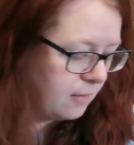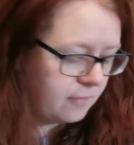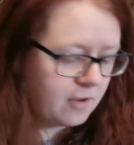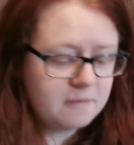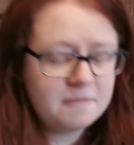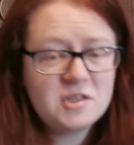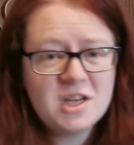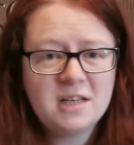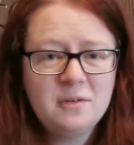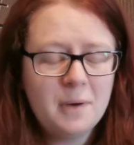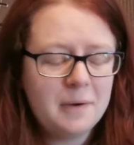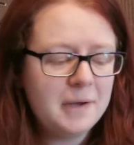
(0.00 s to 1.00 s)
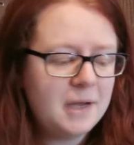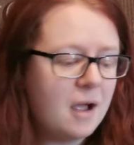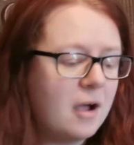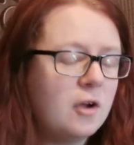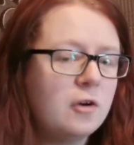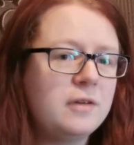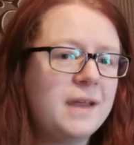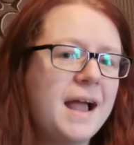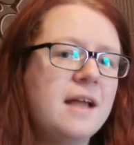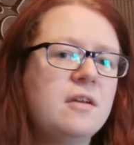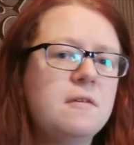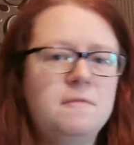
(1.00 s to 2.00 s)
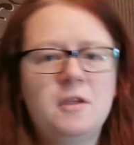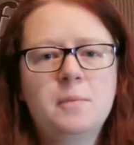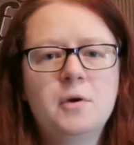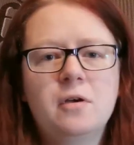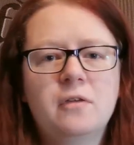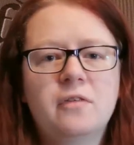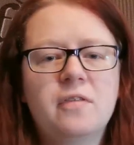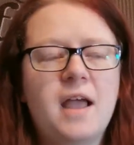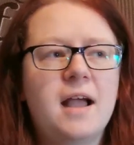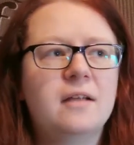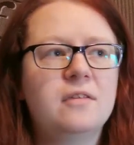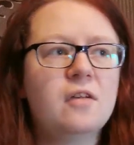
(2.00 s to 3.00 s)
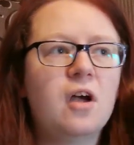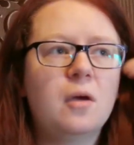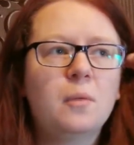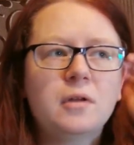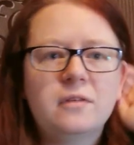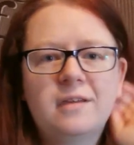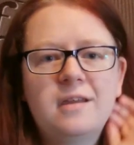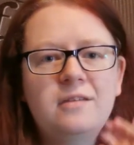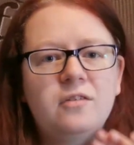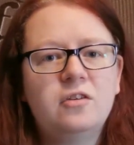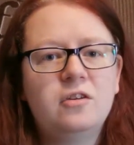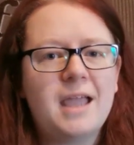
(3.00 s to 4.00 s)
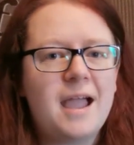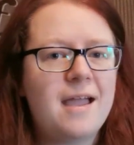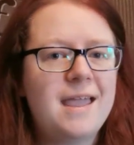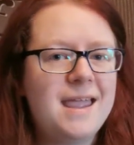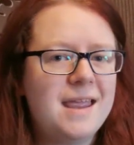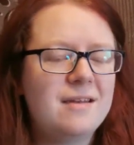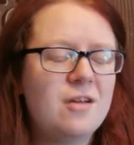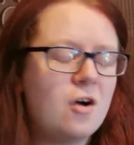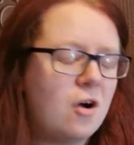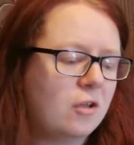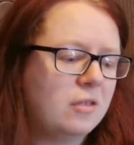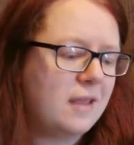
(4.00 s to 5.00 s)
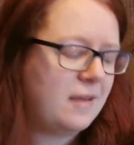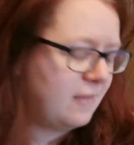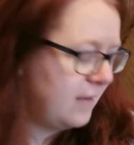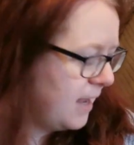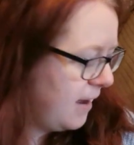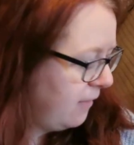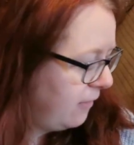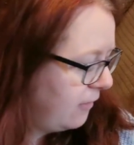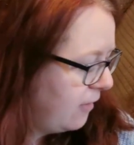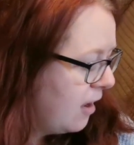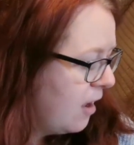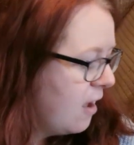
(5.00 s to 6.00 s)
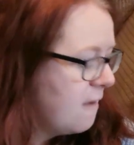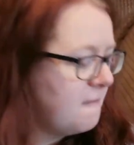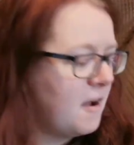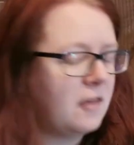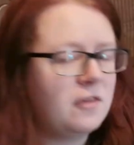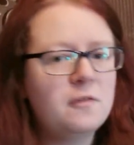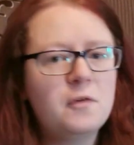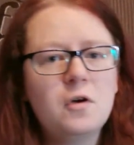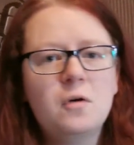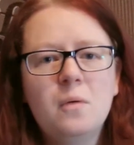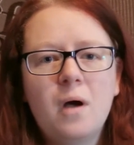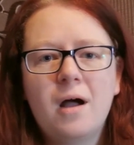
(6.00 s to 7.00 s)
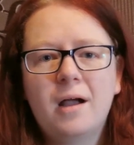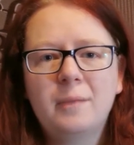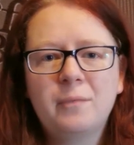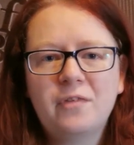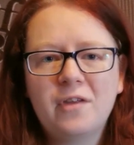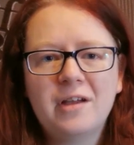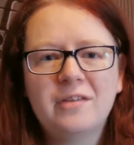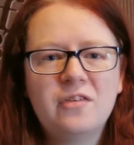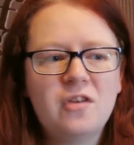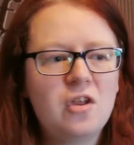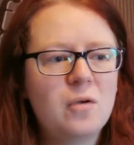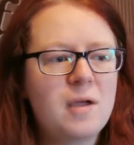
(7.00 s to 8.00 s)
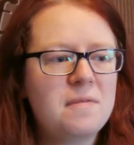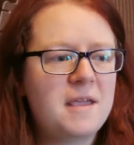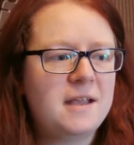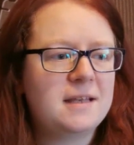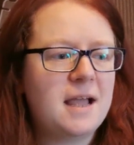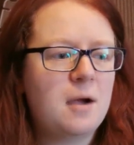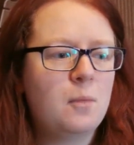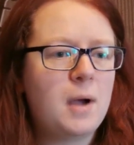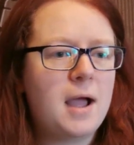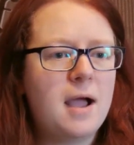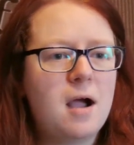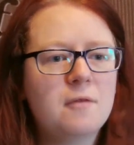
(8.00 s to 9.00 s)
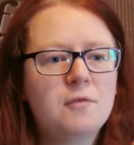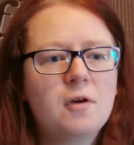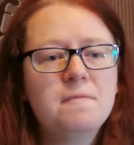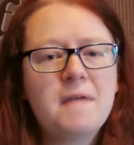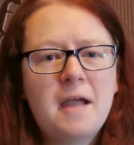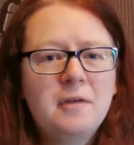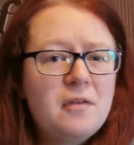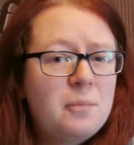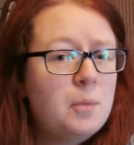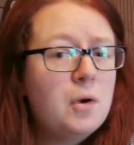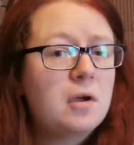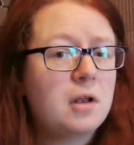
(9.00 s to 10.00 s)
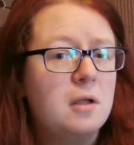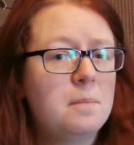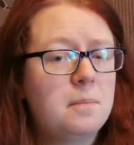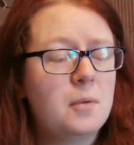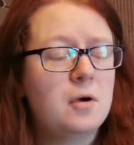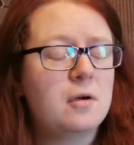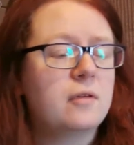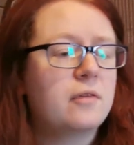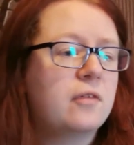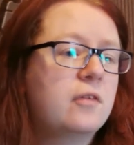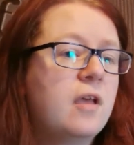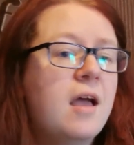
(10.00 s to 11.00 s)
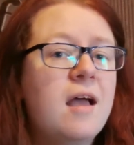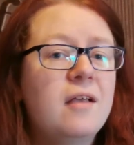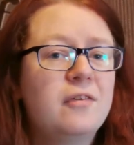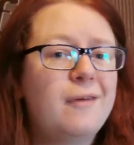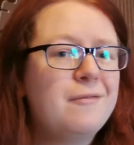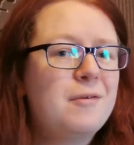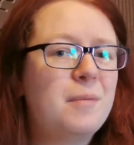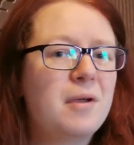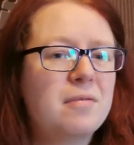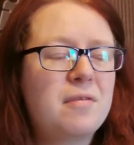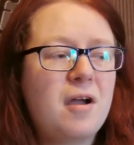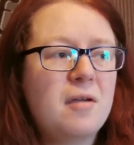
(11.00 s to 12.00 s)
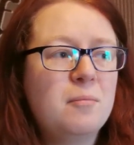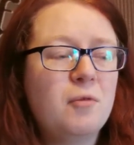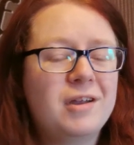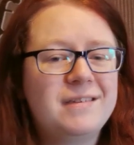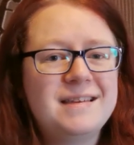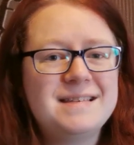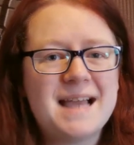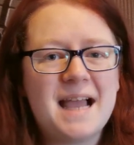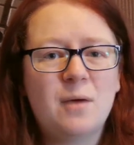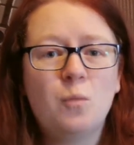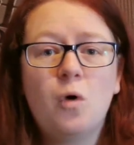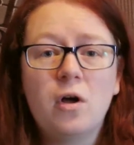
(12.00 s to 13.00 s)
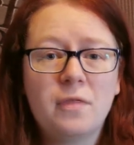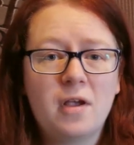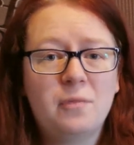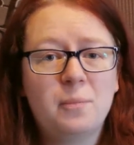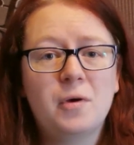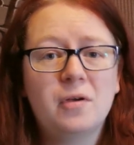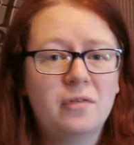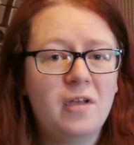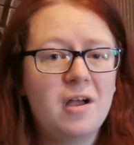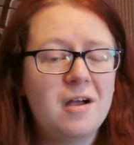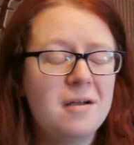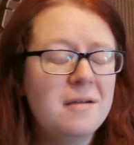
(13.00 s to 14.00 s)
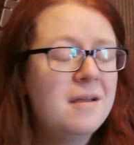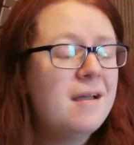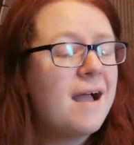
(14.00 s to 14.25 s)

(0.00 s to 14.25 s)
So for January, I already had a few books that I wanted to get in on this list. First of all, I'm starting to do a thing now where I've got various book club books. So every month I'm writing down what those books are.